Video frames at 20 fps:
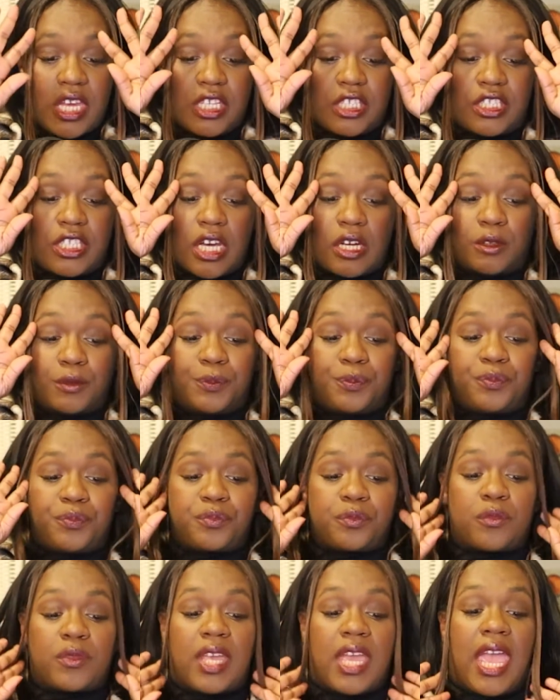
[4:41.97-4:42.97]
So
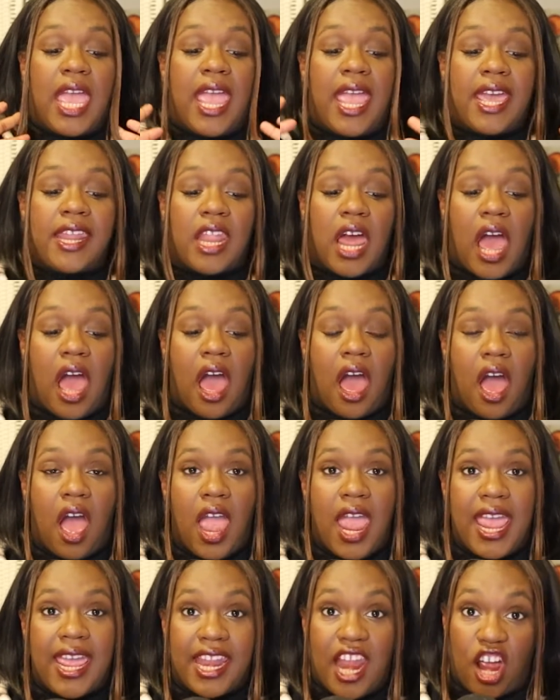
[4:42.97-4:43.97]
in
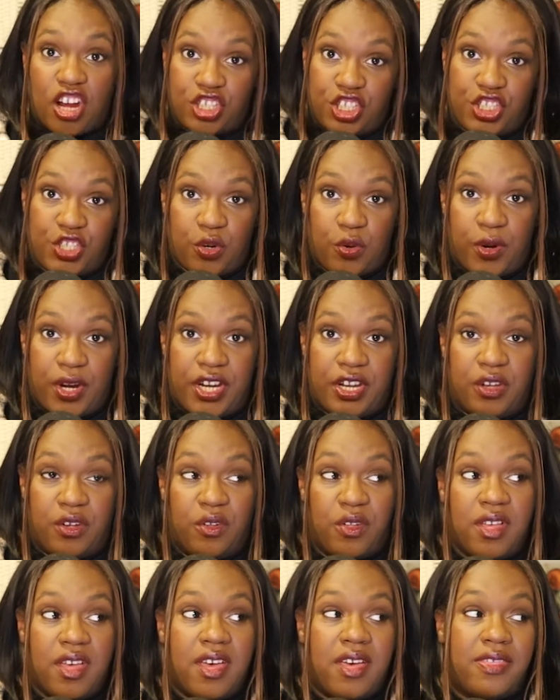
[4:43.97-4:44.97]
our
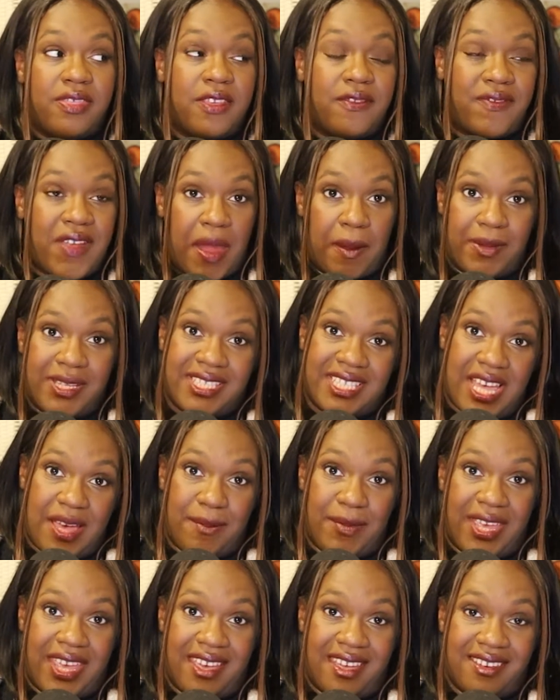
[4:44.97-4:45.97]
tutorial, the families
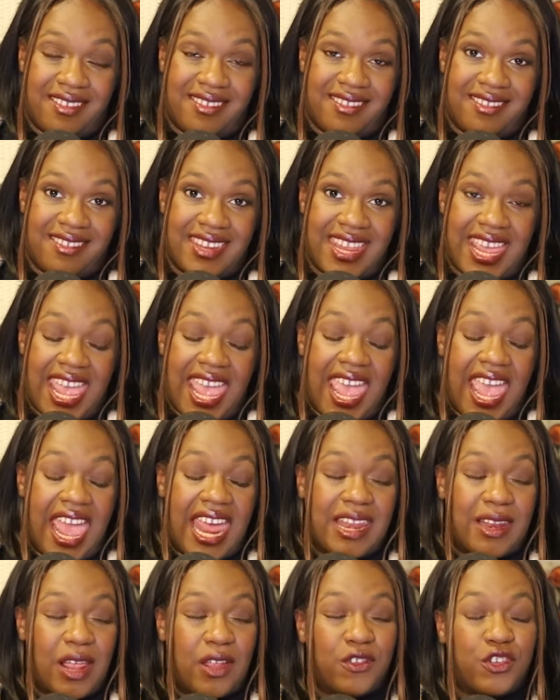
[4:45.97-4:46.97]
come in
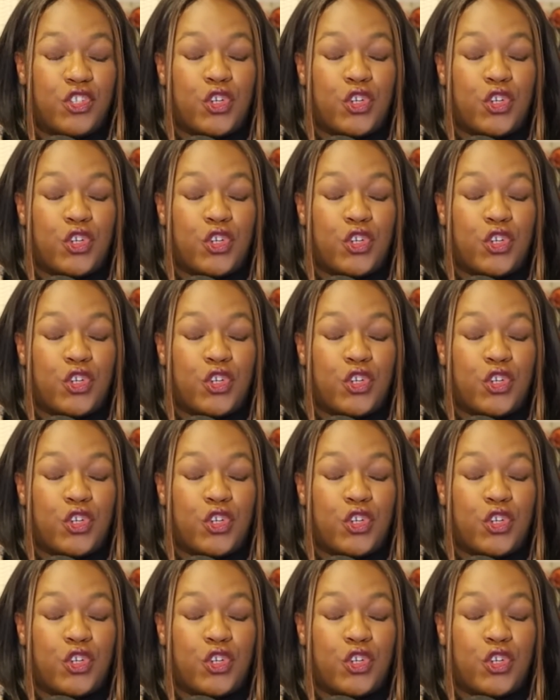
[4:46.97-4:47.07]
and